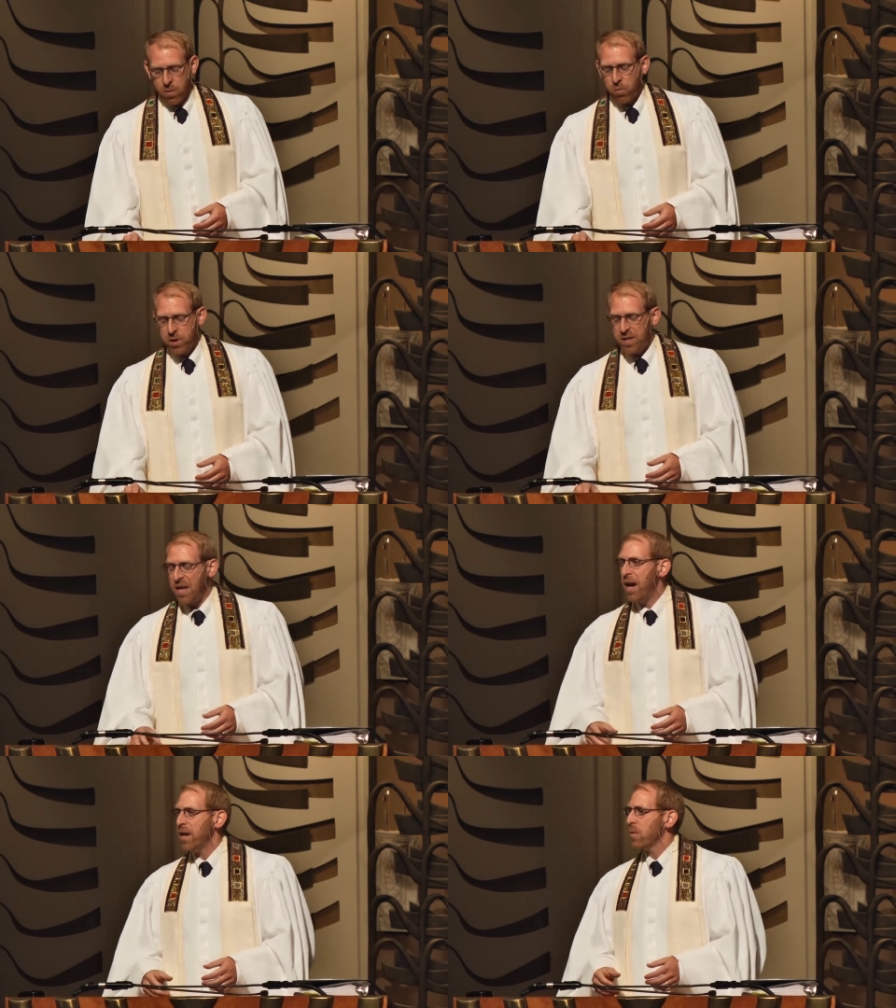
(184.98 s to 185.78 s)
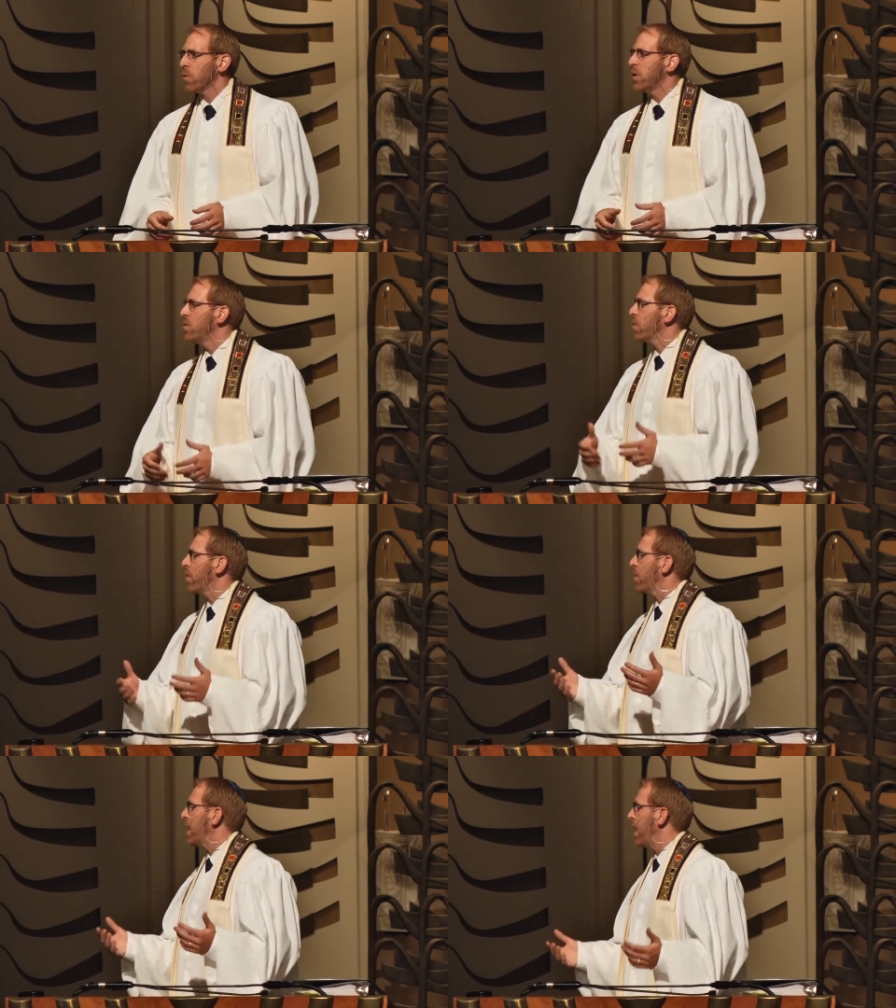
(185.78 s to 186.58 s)
When we're deciding what to do
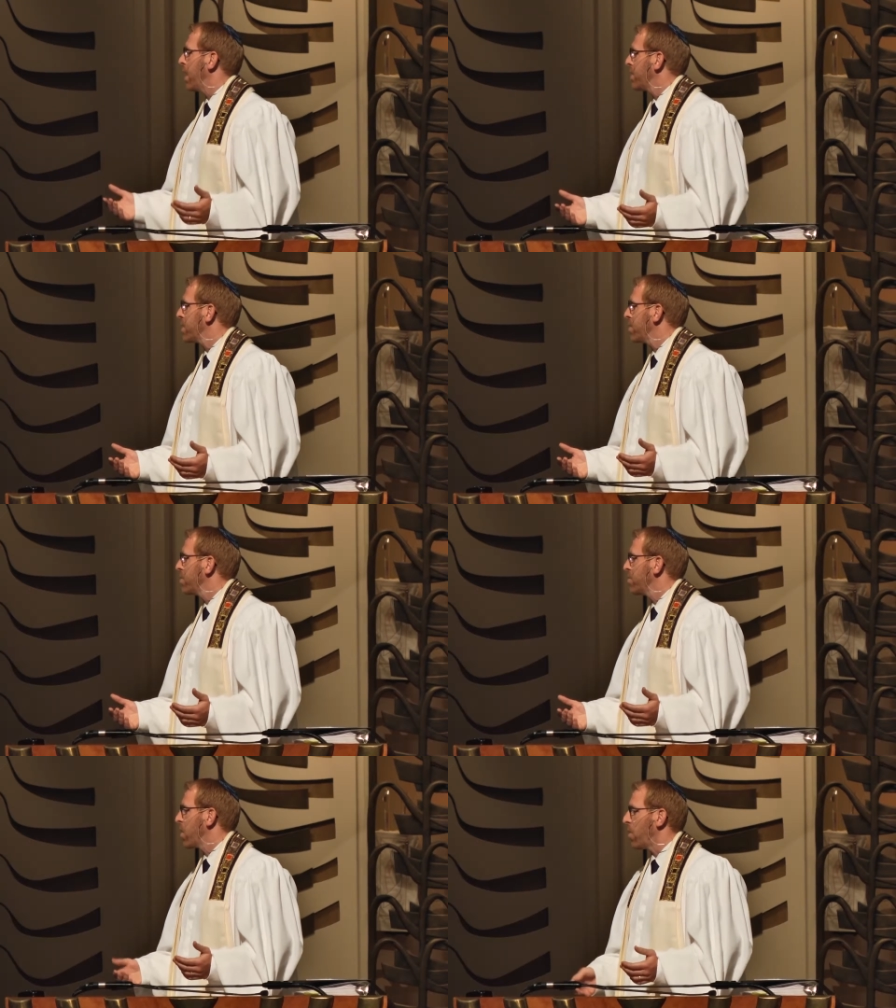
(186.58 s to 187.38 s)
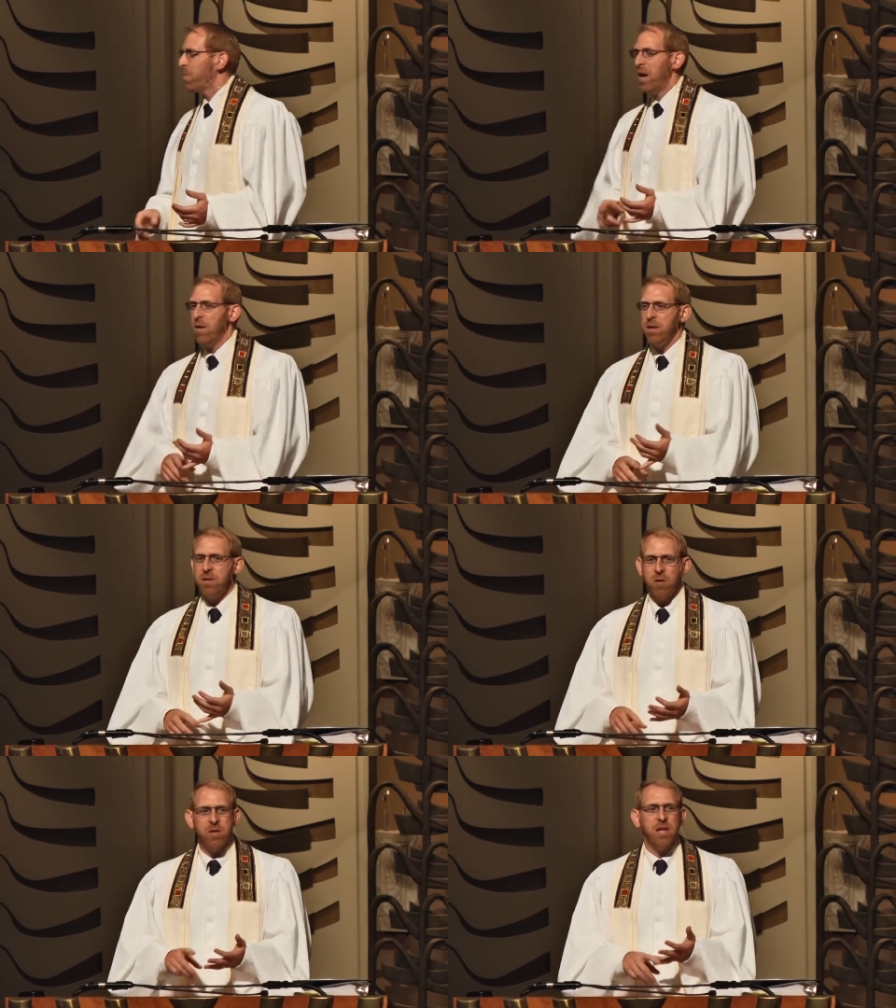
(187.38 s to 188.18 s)
with our lives, our
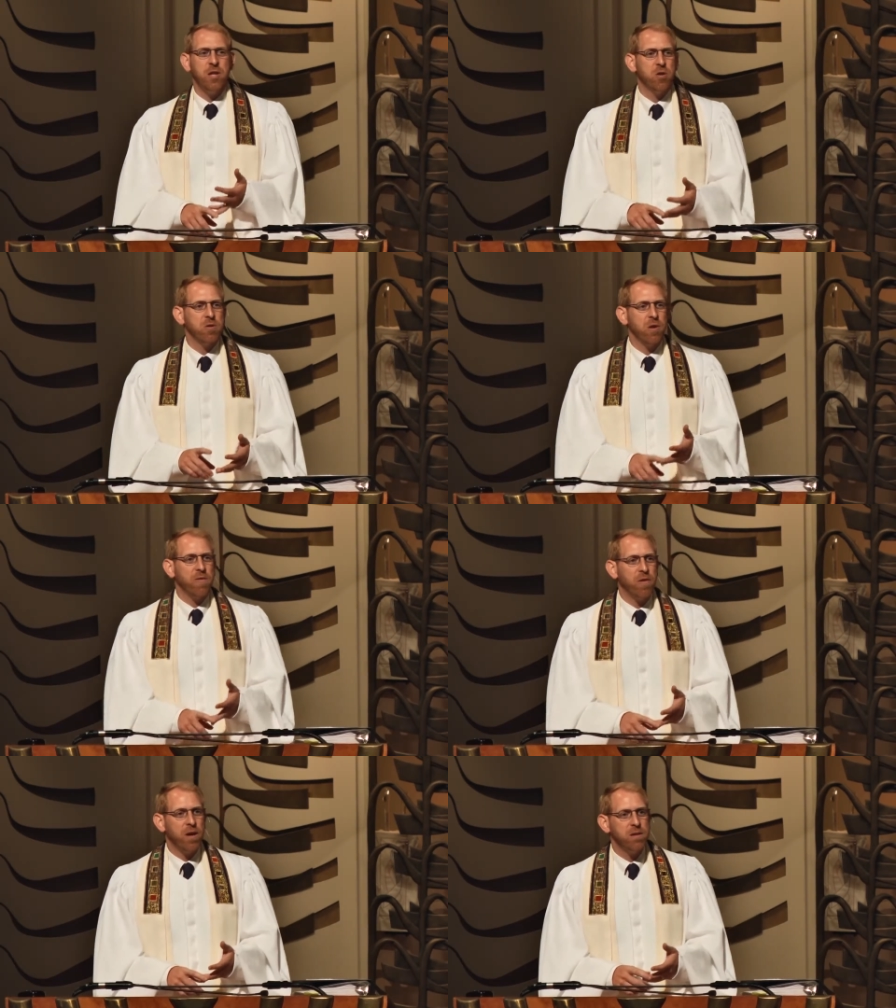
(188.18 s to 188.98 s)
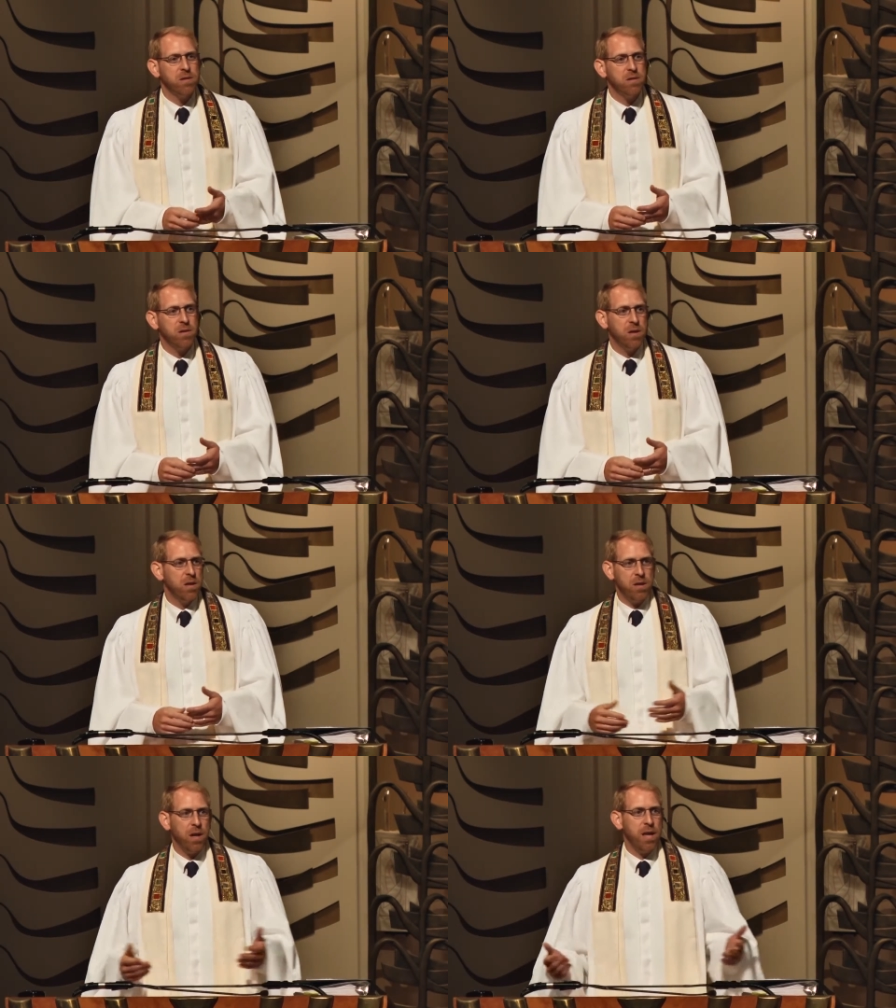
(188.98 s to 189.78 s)
parents, our teachers, our friends,
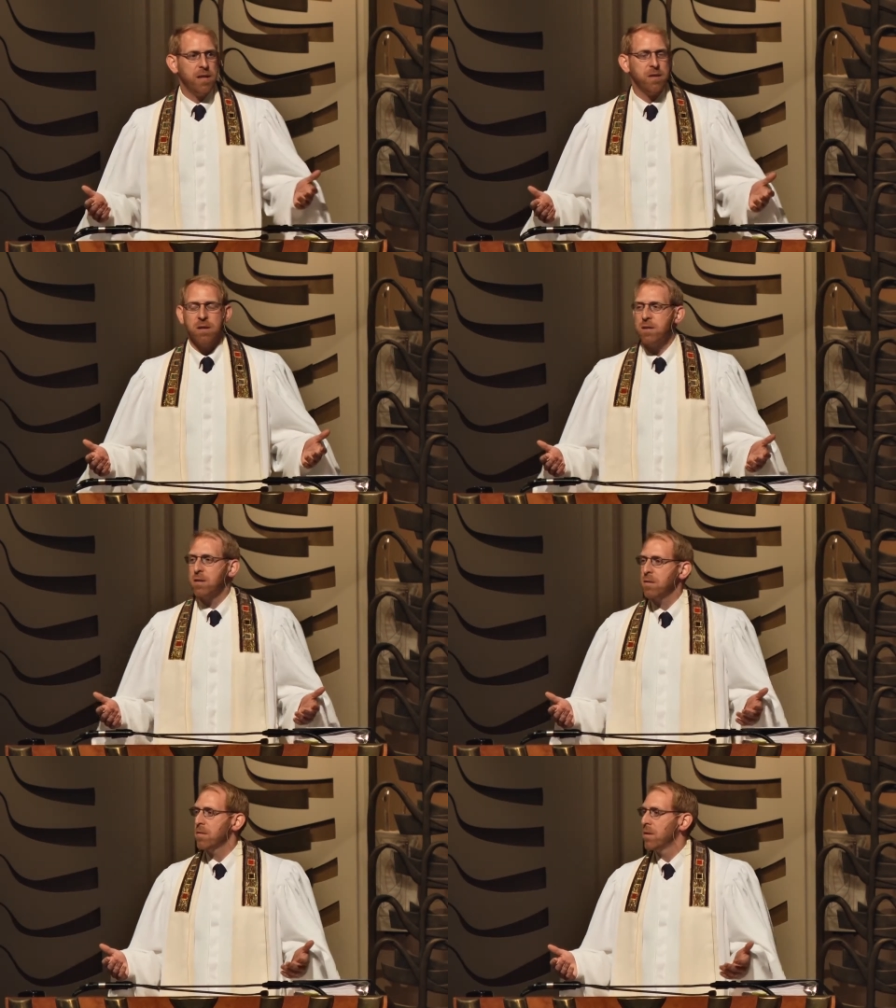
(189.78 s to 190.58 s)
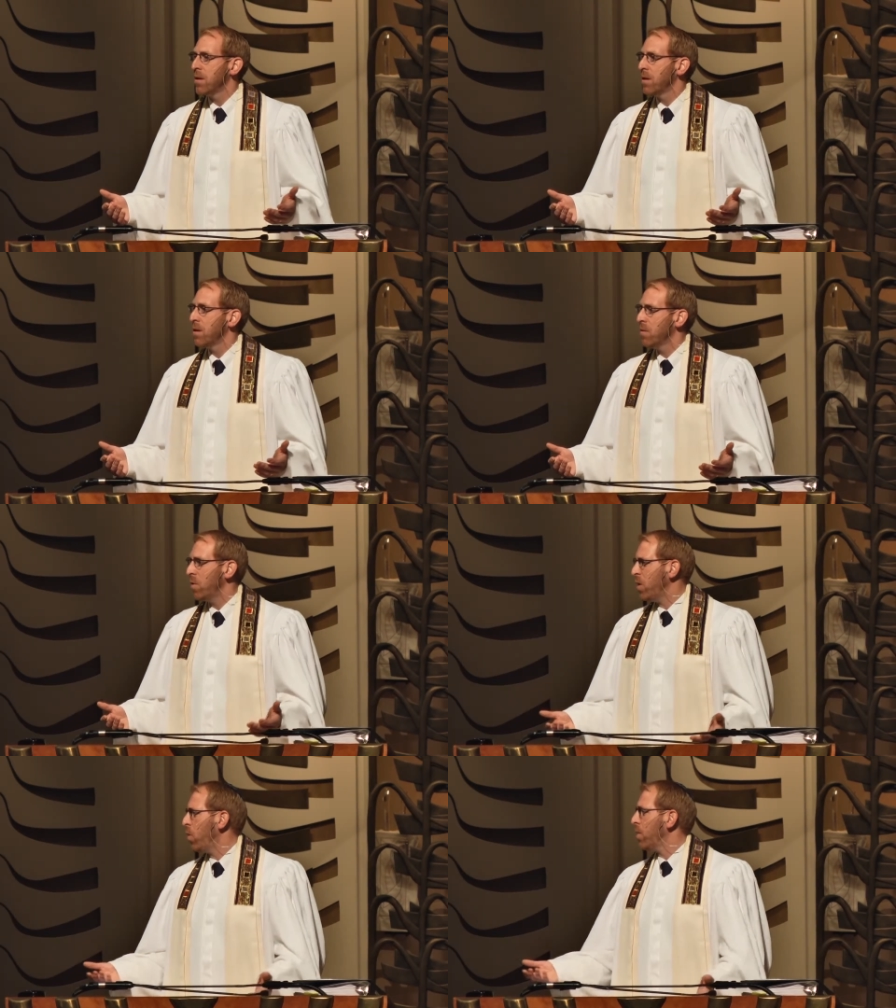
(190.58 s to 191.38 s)
they all ask us,
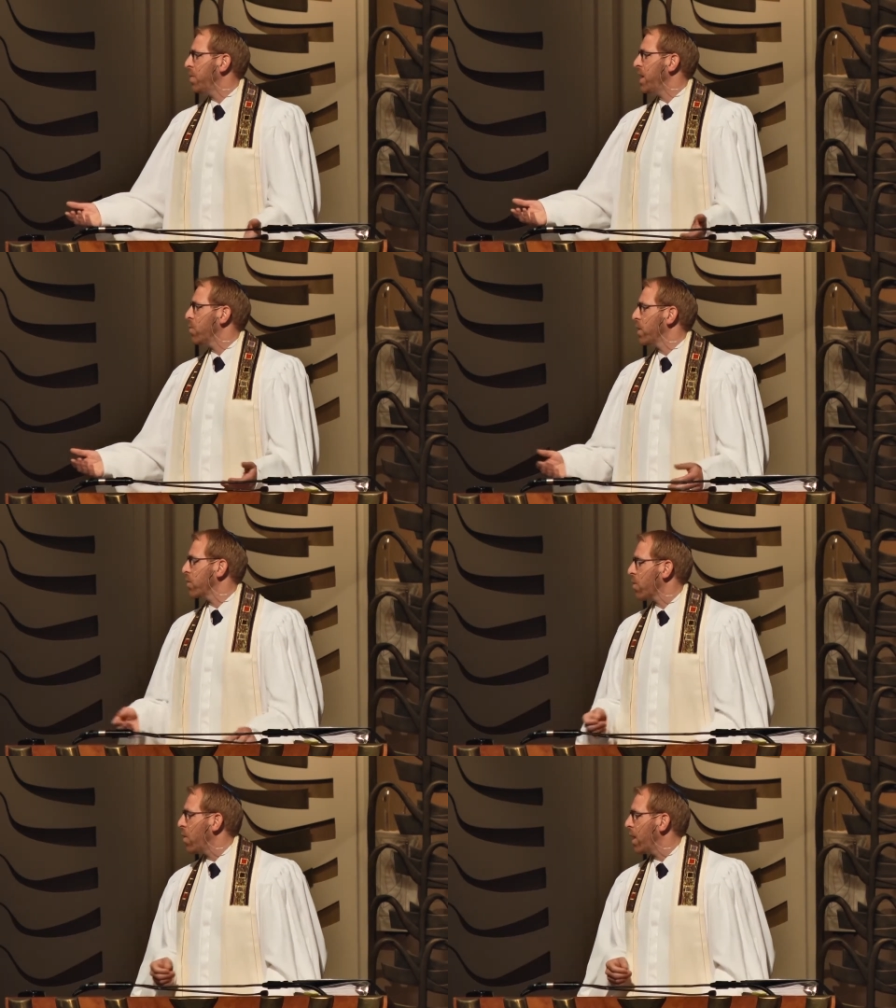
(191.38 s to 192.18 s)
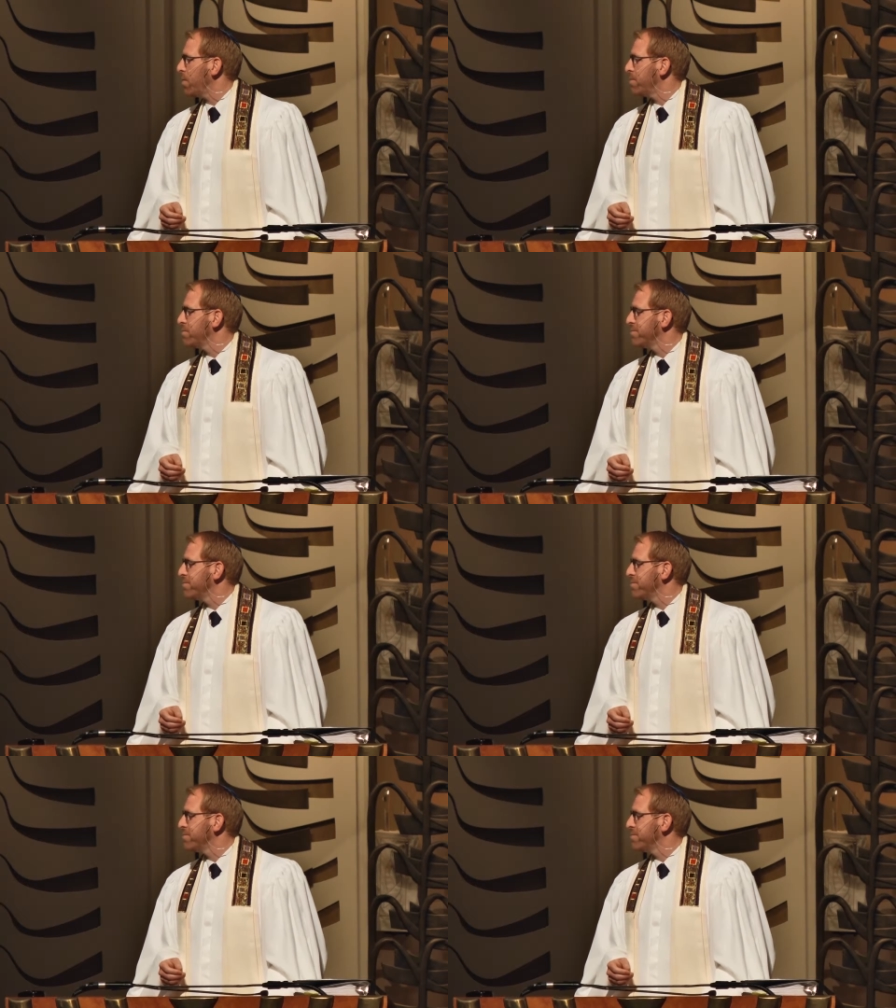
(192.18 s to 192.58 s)
what do you want to be when you grow up?